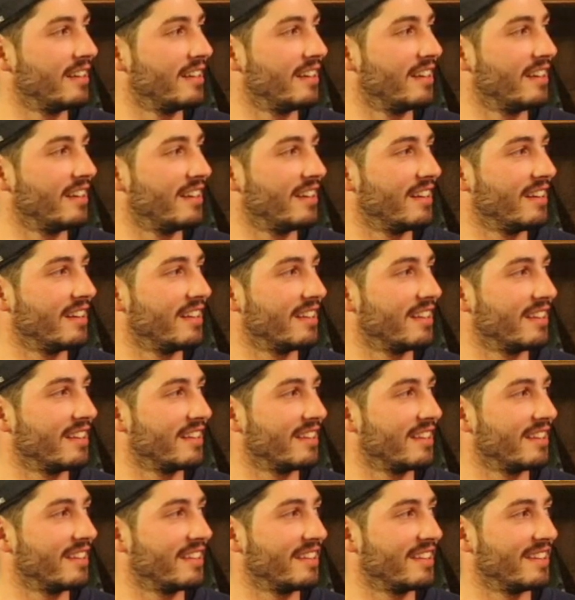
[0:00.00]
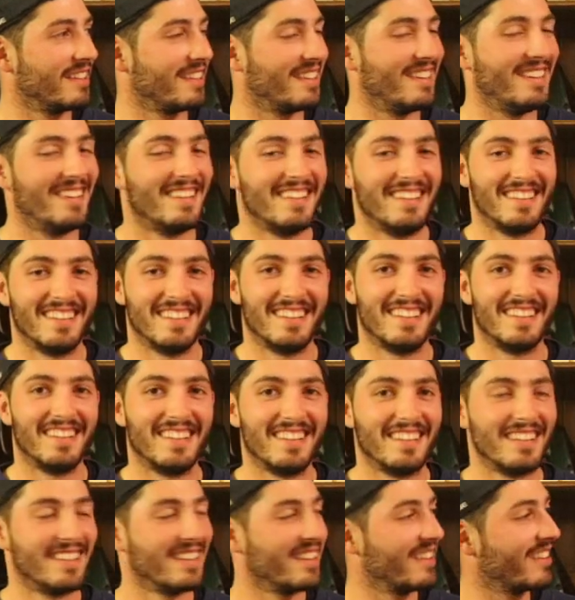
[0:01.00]

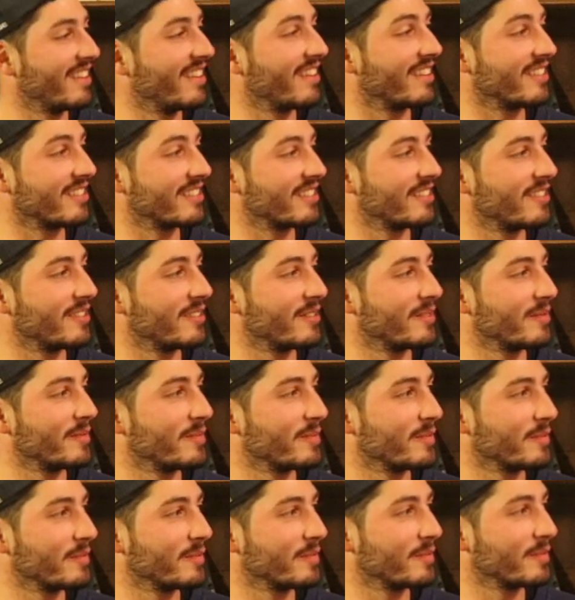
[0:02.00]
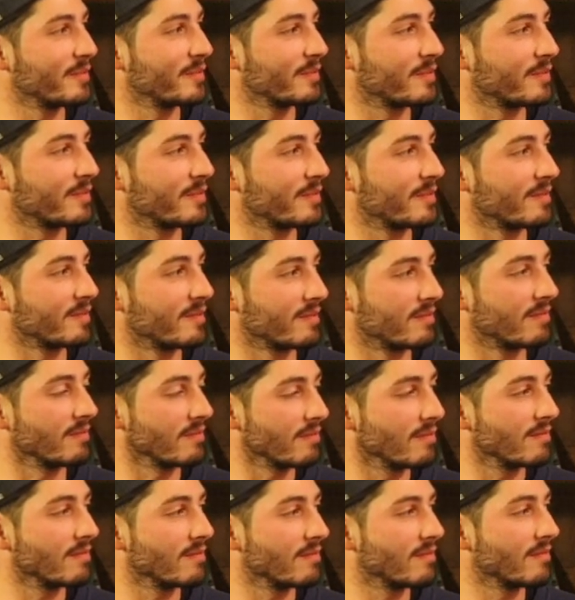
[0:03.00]

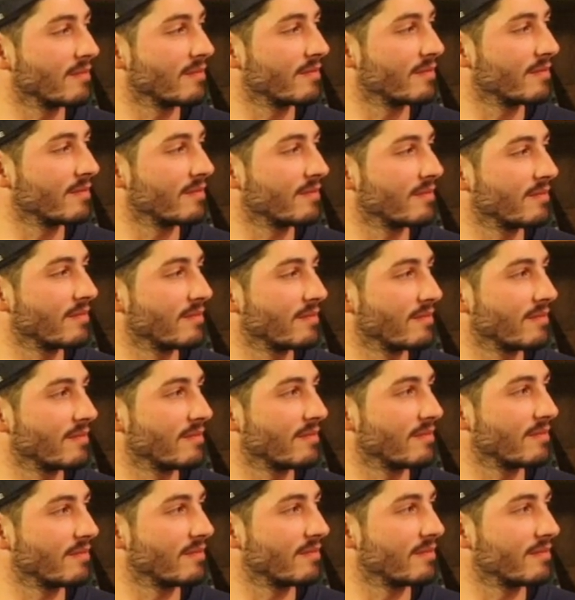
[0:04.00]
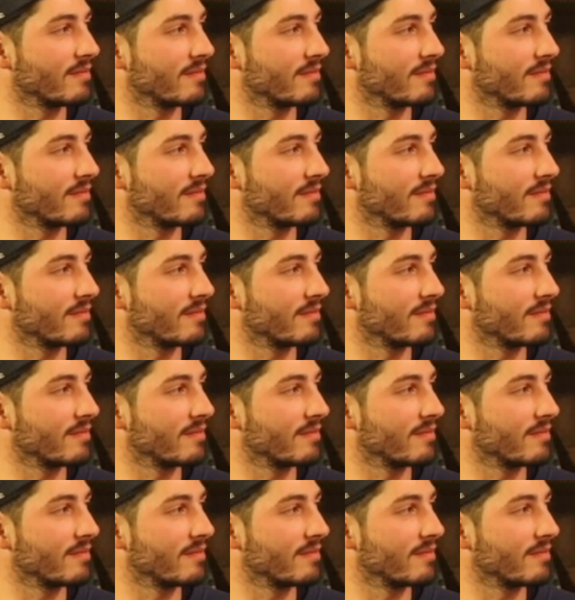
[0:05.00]
This person isn't speaking.